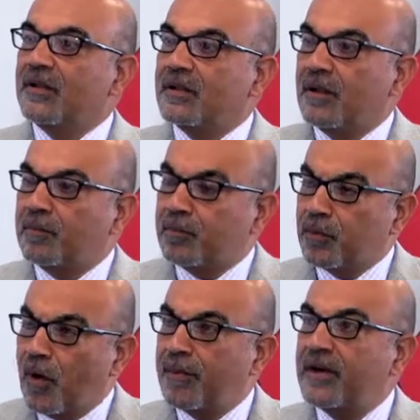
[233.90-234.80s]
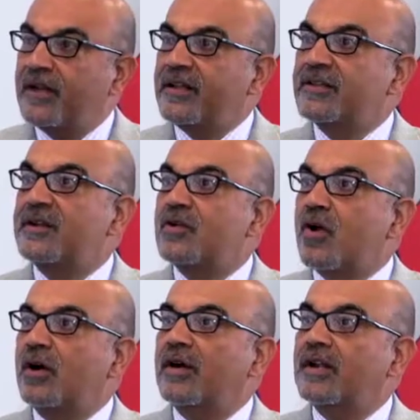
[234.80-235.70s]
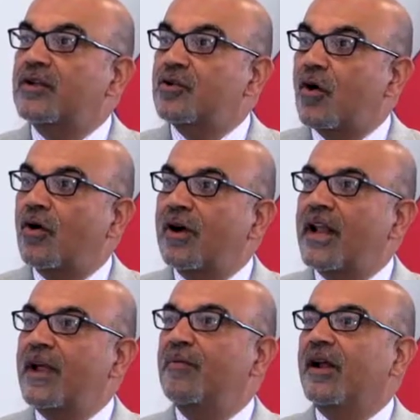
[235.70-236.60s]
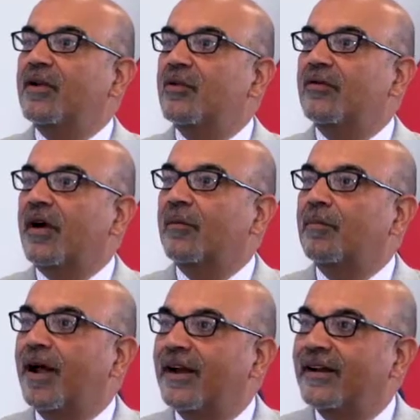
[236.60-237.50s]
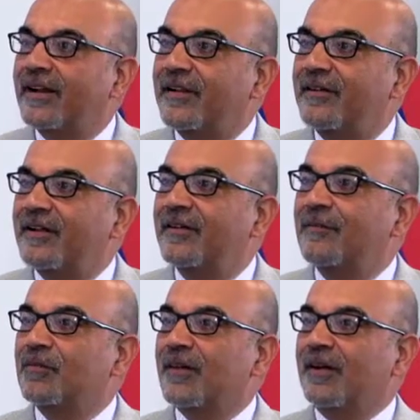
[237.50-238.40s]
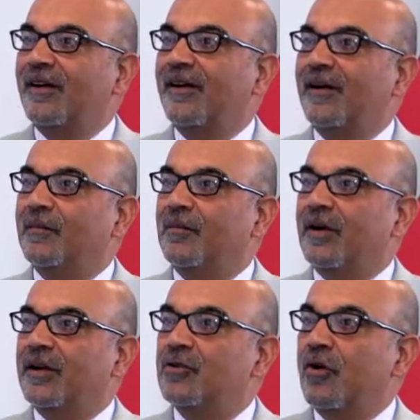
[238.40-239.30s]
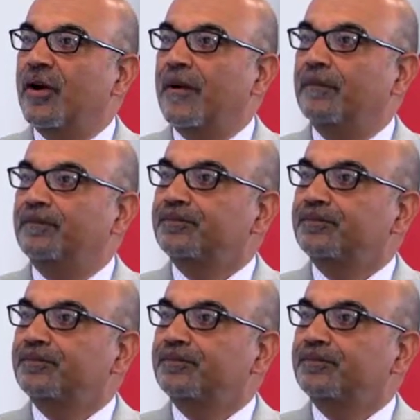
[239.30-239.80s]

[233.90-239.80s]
the property is not in your name, and you have applied even in your name.